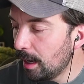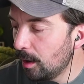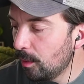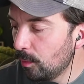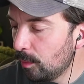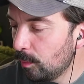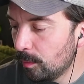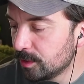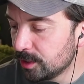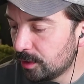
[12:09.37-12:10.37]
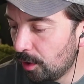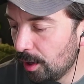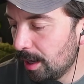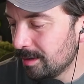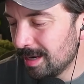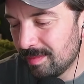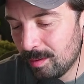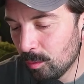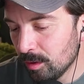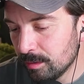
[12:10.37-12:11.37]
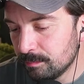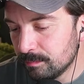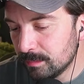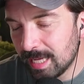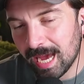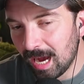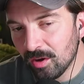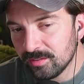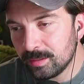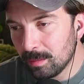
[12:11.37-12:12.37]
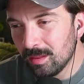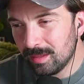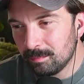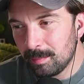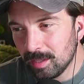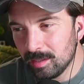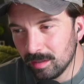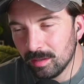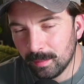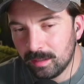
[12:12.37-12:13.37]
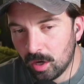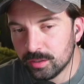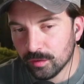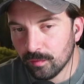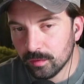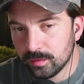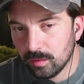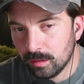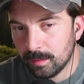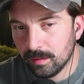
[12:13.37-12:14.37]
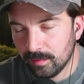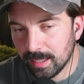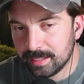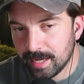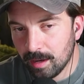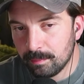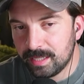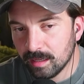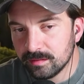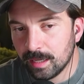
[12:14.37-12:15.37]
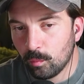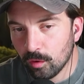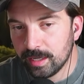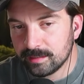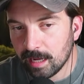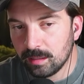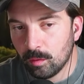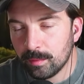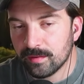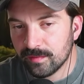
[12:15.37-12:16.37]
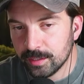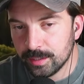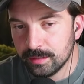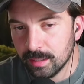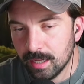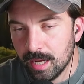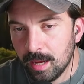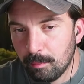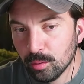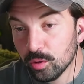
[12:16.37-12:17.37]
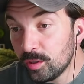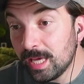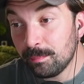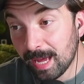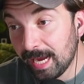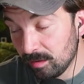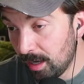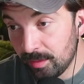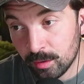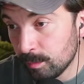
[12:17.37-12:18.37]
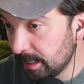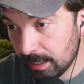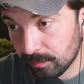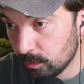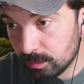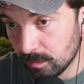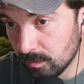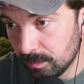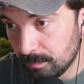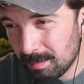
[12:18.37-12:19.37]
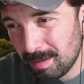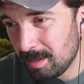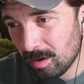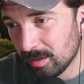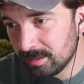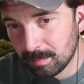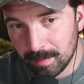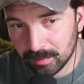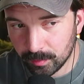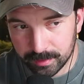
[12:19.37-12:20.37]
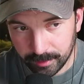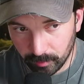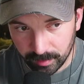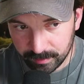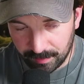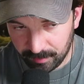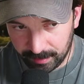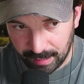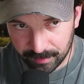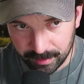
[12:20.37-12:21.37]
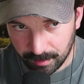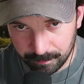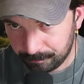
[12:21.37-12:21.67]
what would you call it? They weren't, yeah, honestly, like maybe a little bit controversial, a little bit of a letdown because they weren't exactly what we envisioned. But looking back, a lot of the new Mega Evolutions, and maybe, honestly, maybe I'll do a tier list. I feel like I haven't